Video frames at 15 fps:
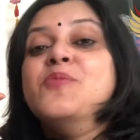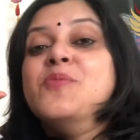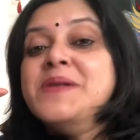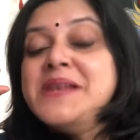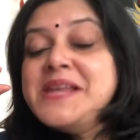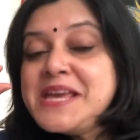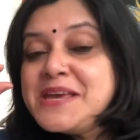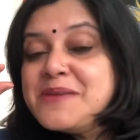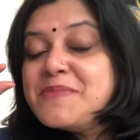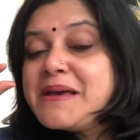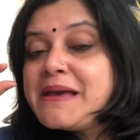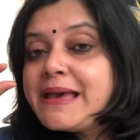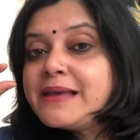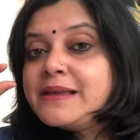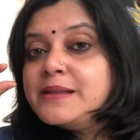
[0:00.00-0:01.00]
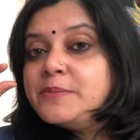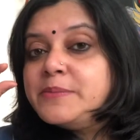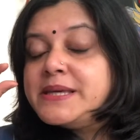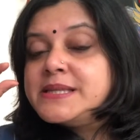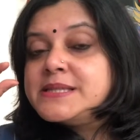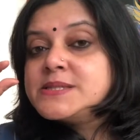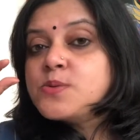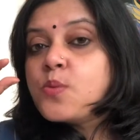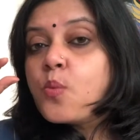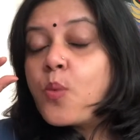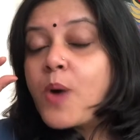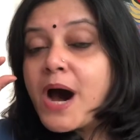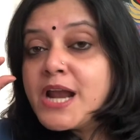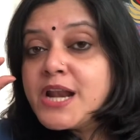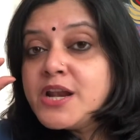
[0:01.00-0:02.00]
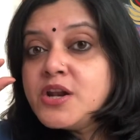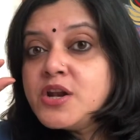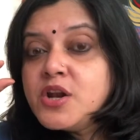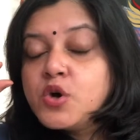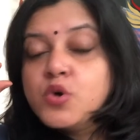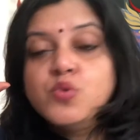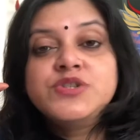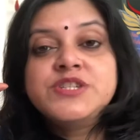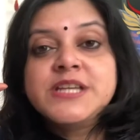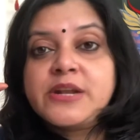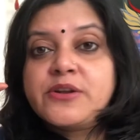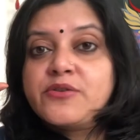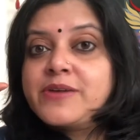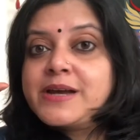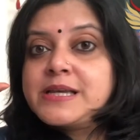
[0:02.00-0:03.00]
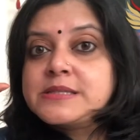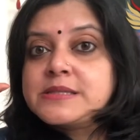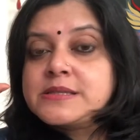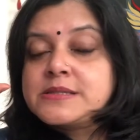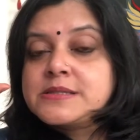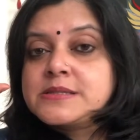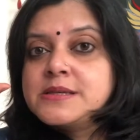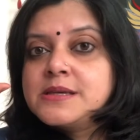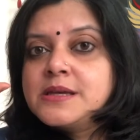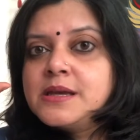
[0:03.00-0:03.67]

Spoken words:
name Egil means one who terrorizes.